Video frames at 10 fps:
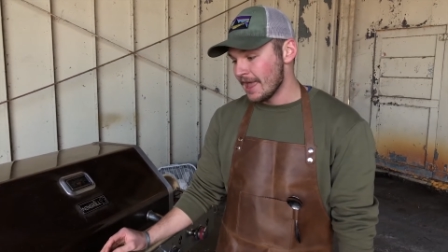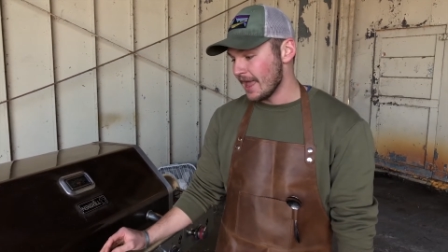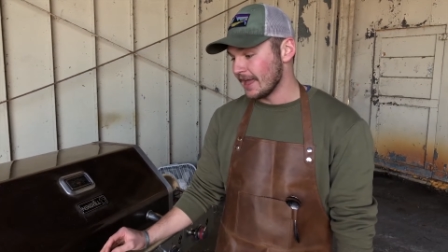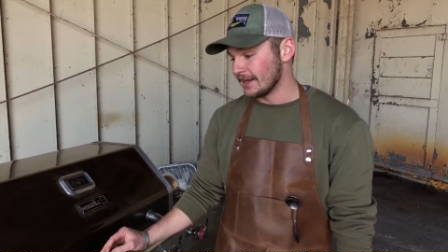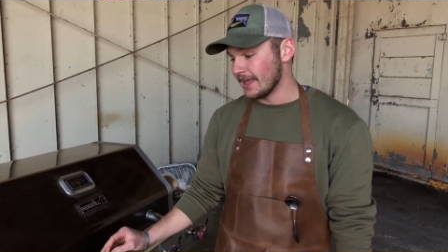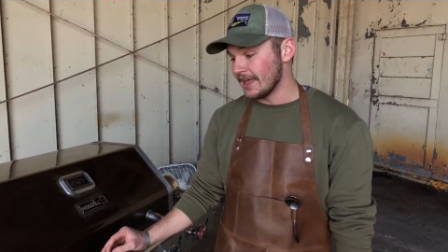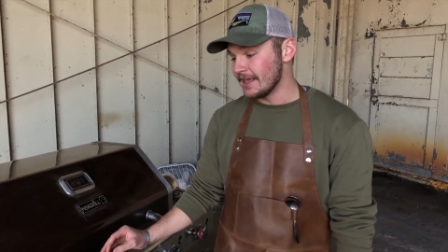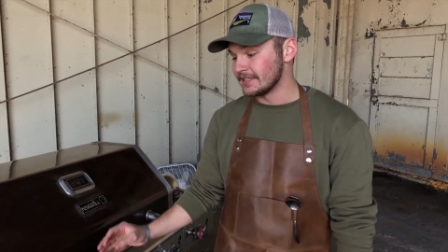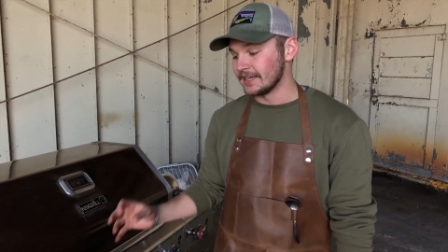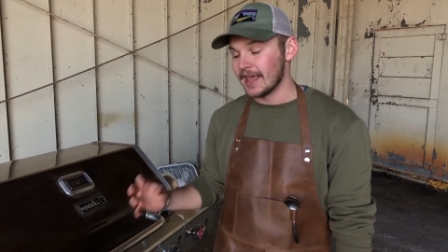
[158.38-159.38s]
And
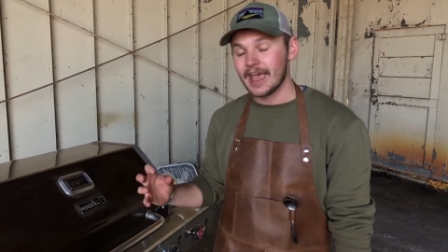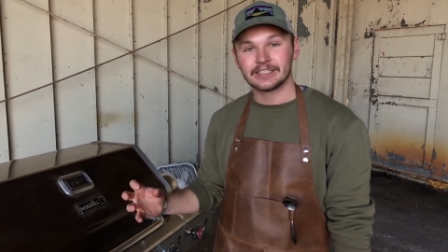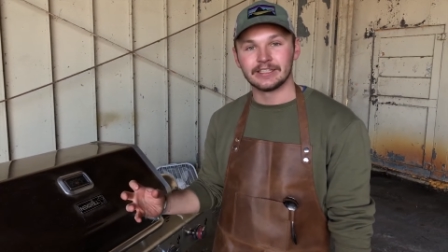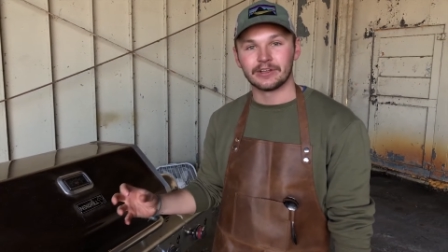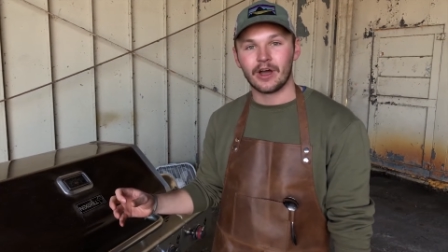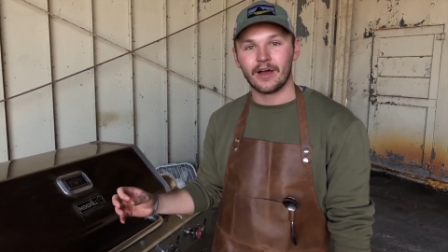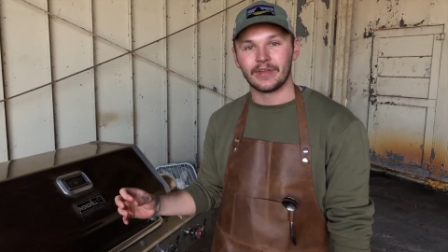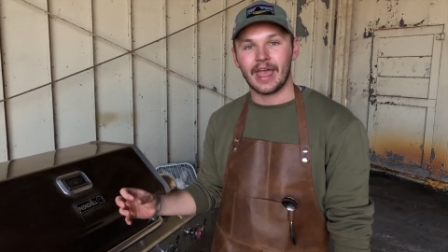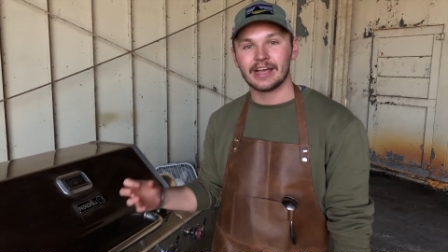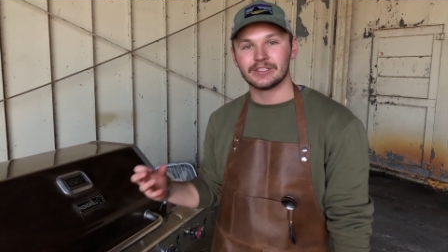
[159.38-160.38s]
it is an excellent
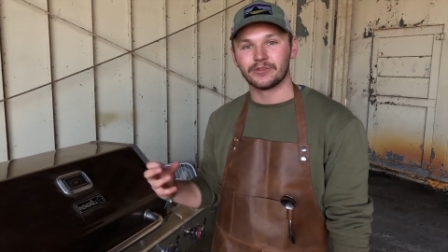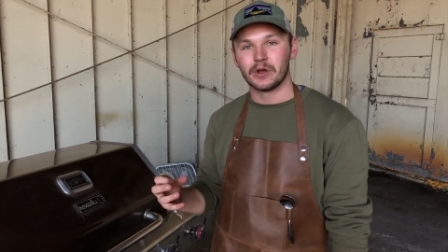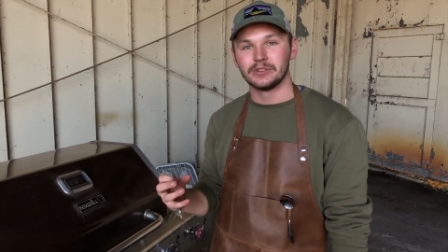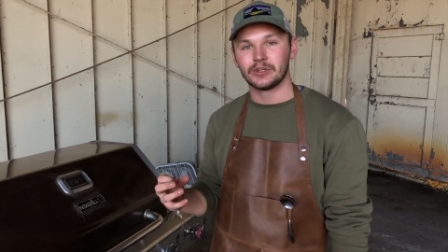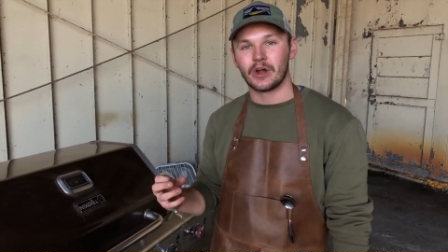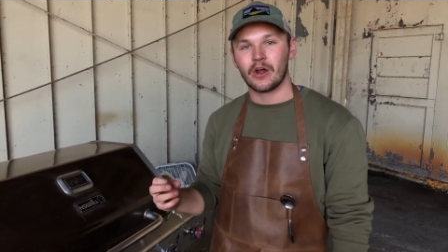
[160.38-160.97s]
coffee. As a roaster,